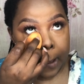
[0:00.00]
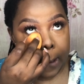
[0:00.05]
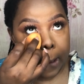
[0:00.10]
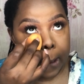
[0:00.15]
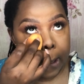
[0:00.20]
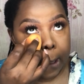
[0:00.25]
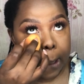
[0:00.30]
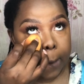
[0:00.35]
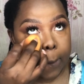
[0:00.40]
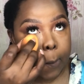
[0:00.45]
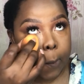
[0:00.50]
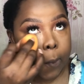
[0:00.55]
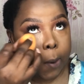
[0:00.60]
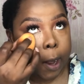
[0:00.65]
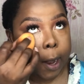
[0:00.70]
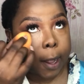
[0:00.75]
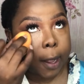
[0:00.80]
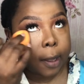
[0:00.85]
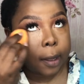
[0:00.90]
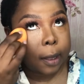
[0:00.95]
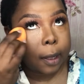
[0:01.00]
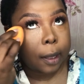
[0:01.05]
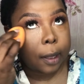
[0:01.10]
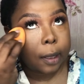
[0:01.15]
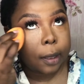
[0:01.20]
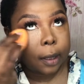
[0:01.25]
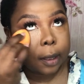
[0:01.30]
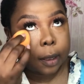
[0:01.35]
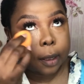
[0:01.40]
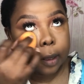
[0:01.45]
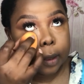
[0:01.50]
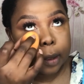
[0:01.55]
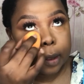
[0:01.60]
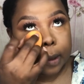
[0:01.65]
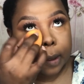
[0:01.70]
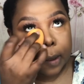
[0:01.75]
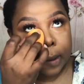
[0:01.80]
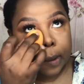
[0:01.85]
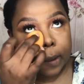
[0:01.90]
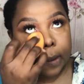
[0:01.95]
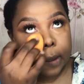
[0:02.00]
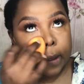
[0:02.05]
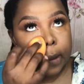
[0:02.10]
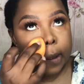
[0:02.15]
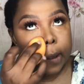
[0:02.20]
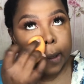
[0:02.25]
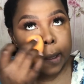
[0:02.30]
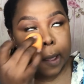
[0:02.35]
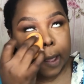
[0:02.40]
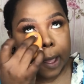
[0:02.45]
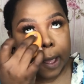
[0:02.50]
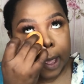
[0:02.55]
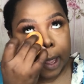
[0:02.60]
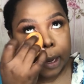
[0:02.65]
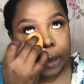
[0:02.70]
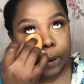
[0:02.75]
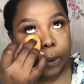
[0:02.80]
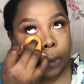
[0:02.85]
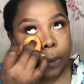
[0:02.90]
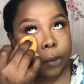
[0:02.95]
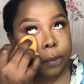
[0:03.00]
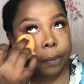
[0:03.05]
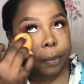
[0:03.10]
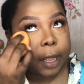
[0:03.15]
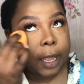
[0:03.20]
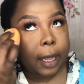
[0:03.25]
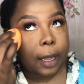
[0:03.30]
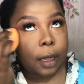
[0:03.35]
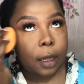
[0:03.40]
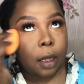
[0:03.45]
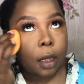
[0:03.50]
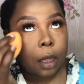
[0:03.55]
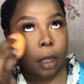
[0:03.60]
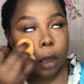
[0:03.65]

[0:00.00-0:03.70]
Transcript: I place it. I don't bake